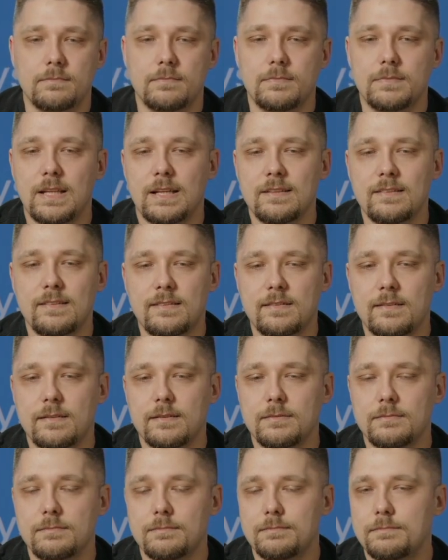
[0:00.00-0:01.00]
that's
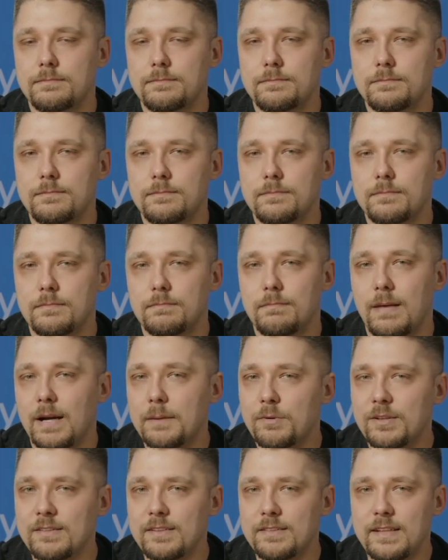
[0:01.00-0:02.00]
my
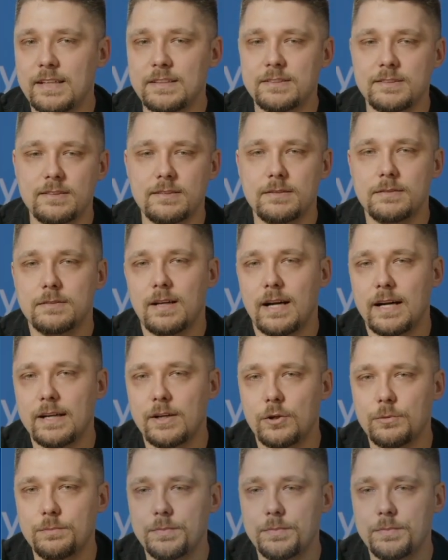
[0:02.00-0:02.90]
presentation. I hope